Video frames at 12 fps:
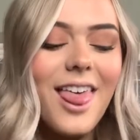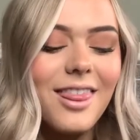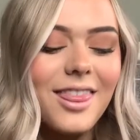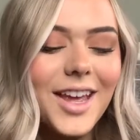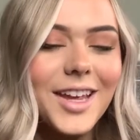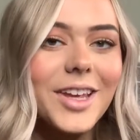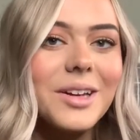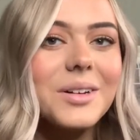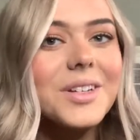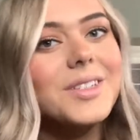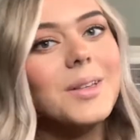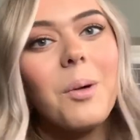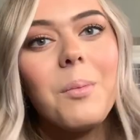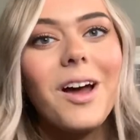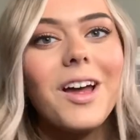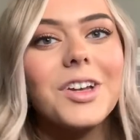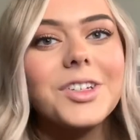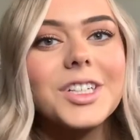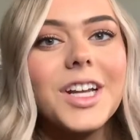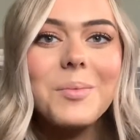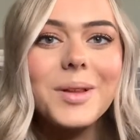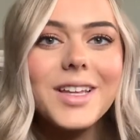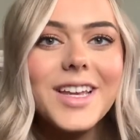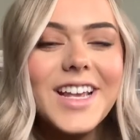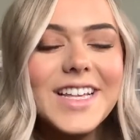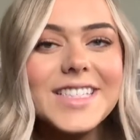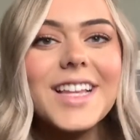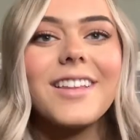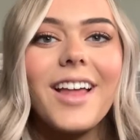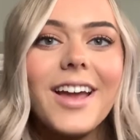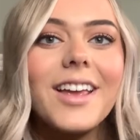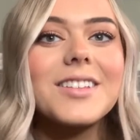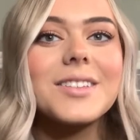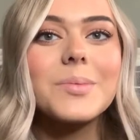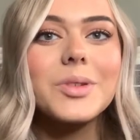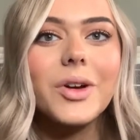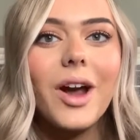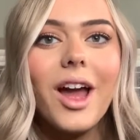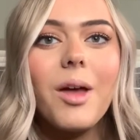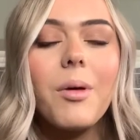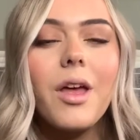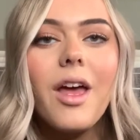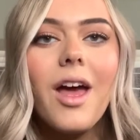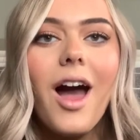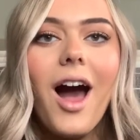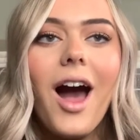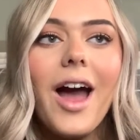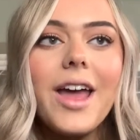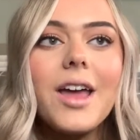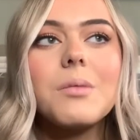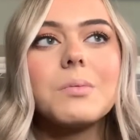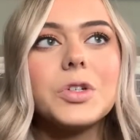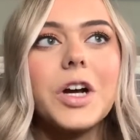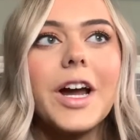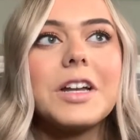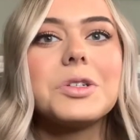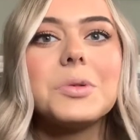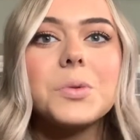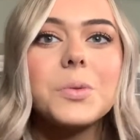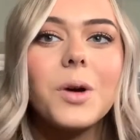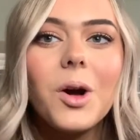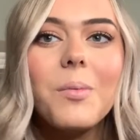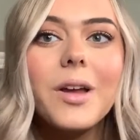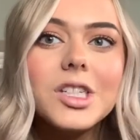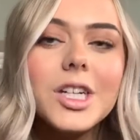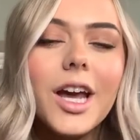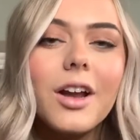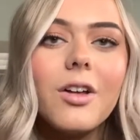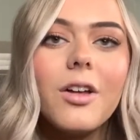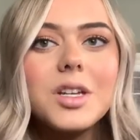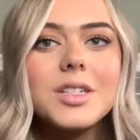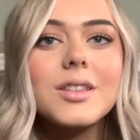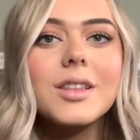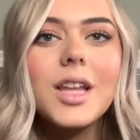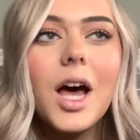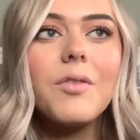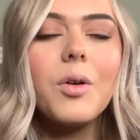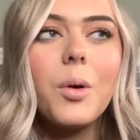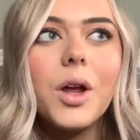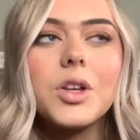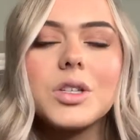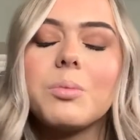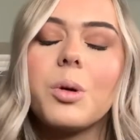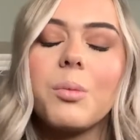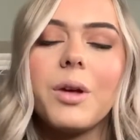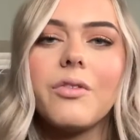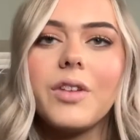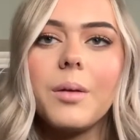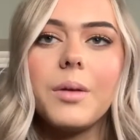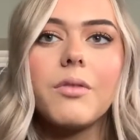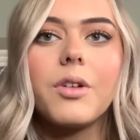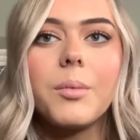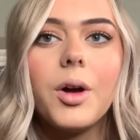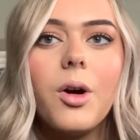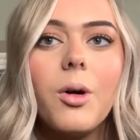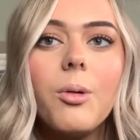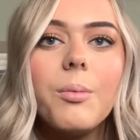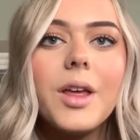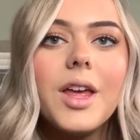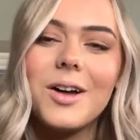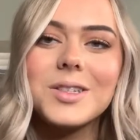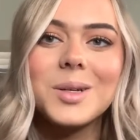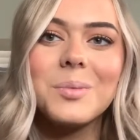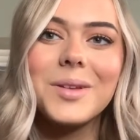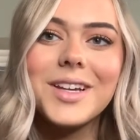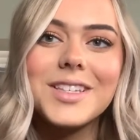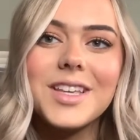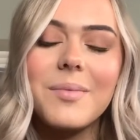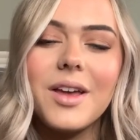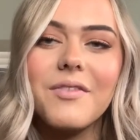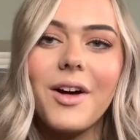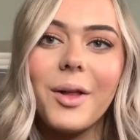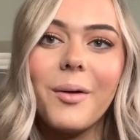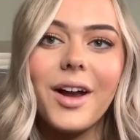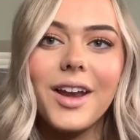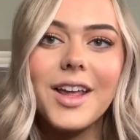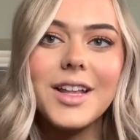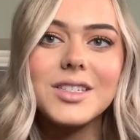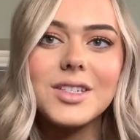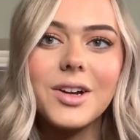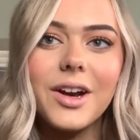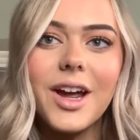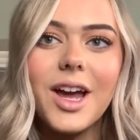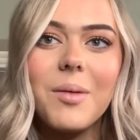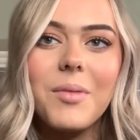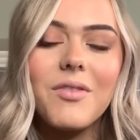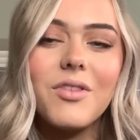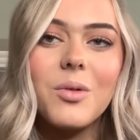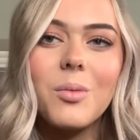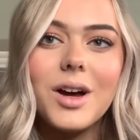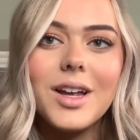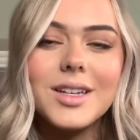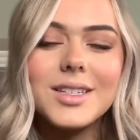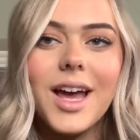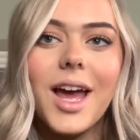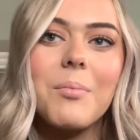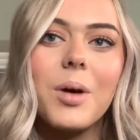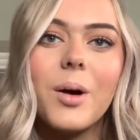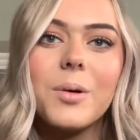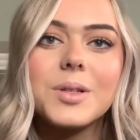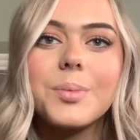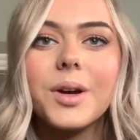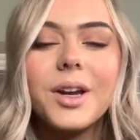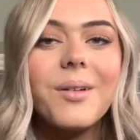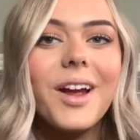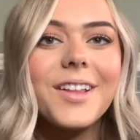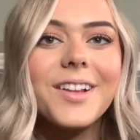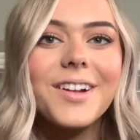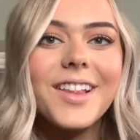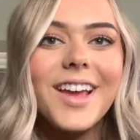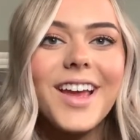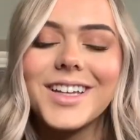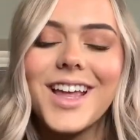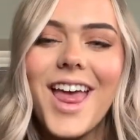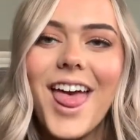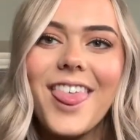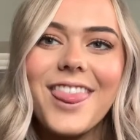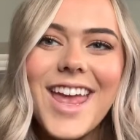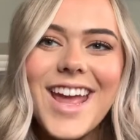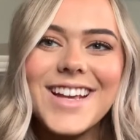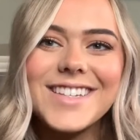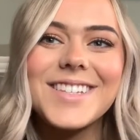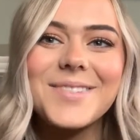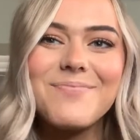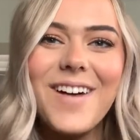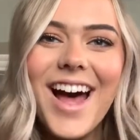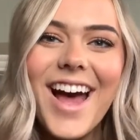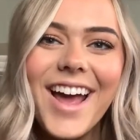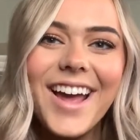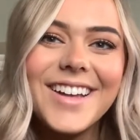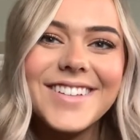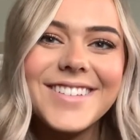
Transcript: Thank you so much. Please like and subscribe. I am trying to grow my channel. I just love a way to support my family from home. Also, please give me a follow on Instagram if you want. I post pretty regularly. Thanks. Bye.